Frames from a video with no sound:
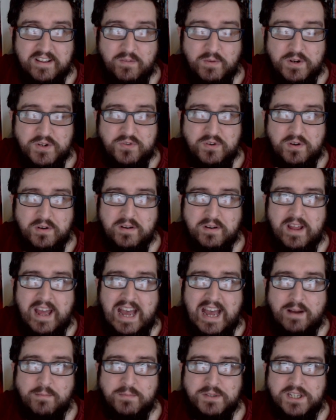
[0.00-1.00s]
which would
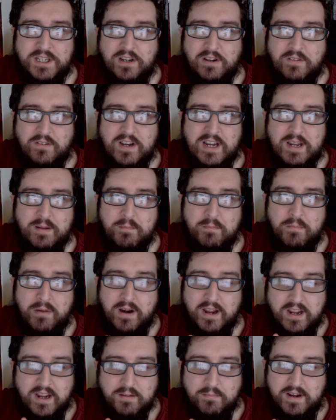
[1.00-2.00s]
absolutely
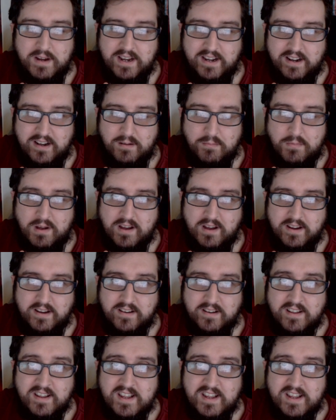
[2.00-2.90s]
break my little mind.